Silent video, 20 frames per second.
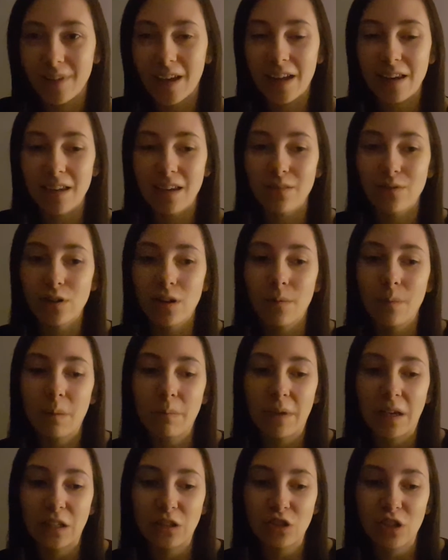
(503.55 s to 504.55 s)
and even on my
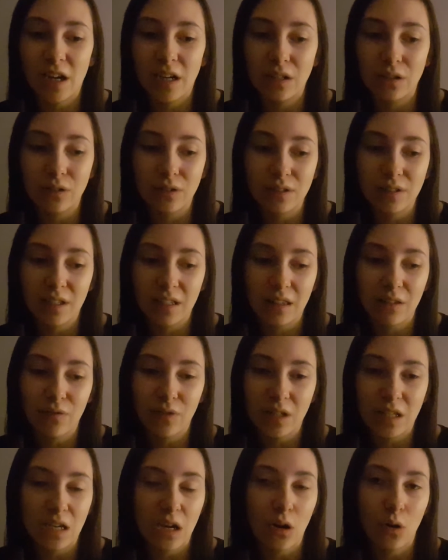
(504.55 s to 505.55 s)
main channel it's like the
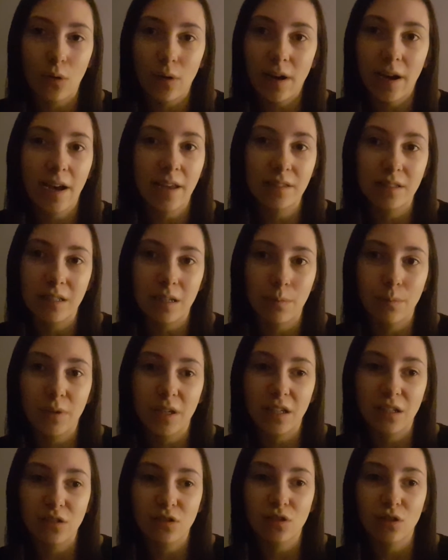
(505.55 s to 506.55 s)
video ended up
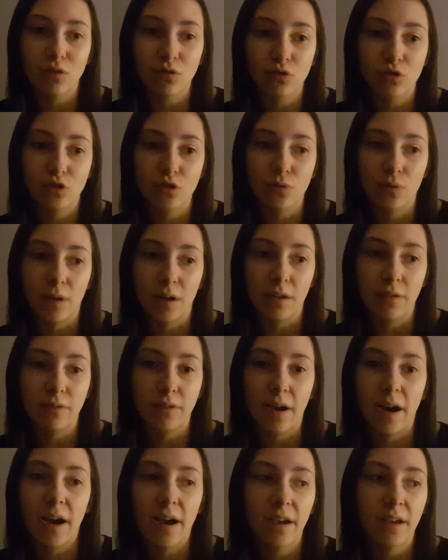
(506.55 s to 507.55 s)
being so short
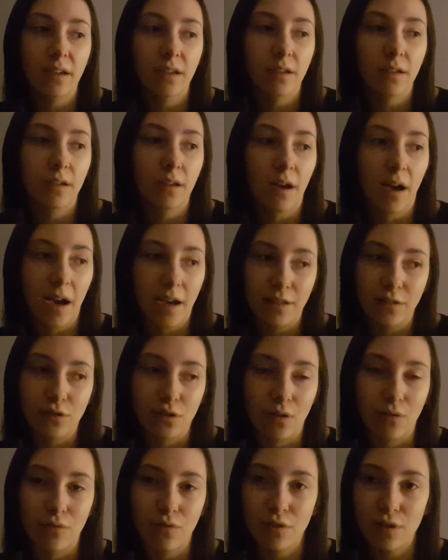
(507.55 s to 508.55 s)
that i
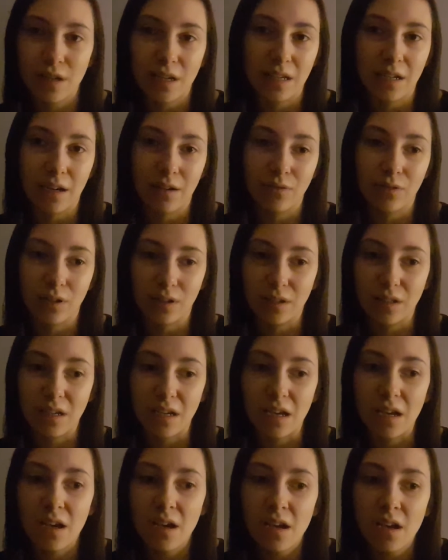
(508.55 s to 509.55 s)
don't think i
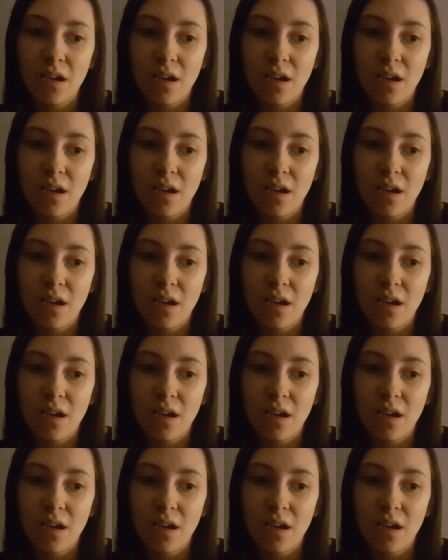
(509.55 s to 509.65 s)
really